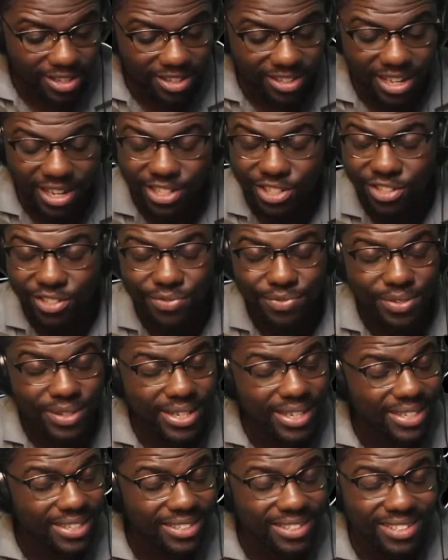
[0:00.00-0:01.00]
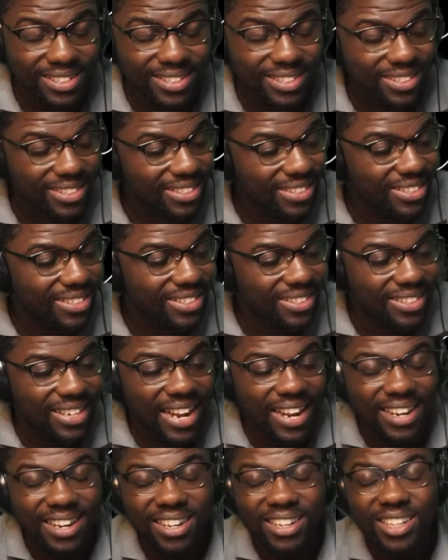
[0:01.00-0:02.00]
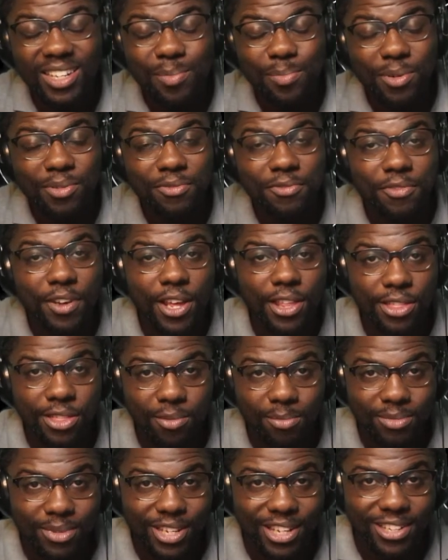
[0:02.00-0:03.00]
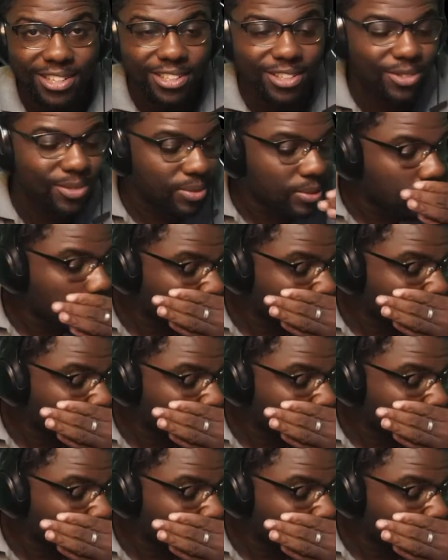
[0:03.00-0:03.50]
they just freaking take a leap of faith. I'm telling you,